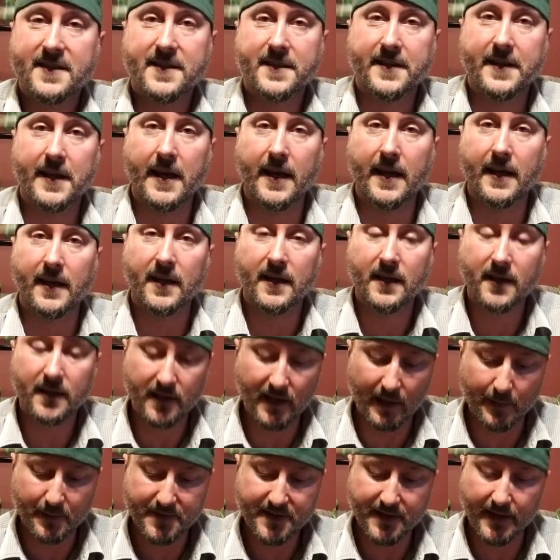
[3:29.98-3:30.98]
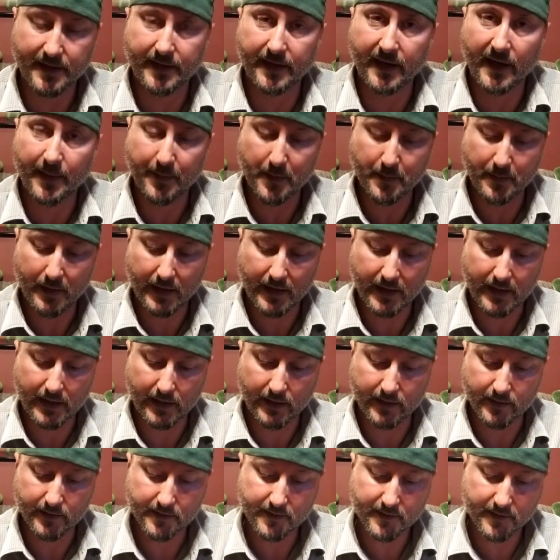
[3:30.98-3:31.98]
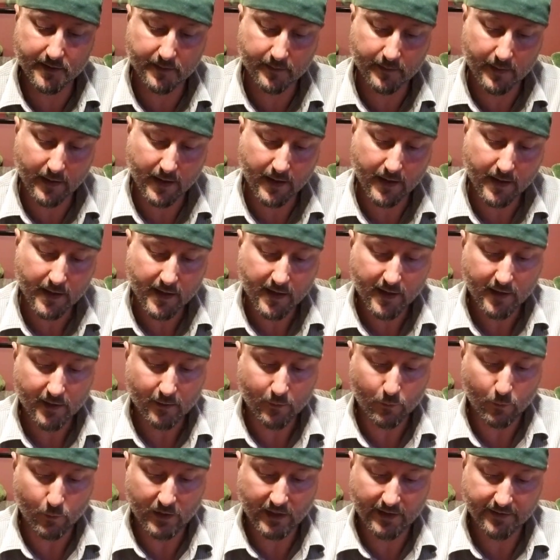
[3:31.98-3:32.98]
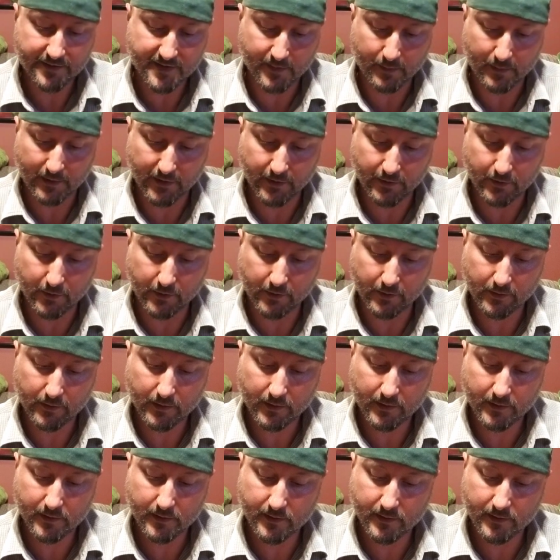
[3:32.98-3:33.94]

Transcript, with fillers: thing, I'm setting it up in my hand. We have some little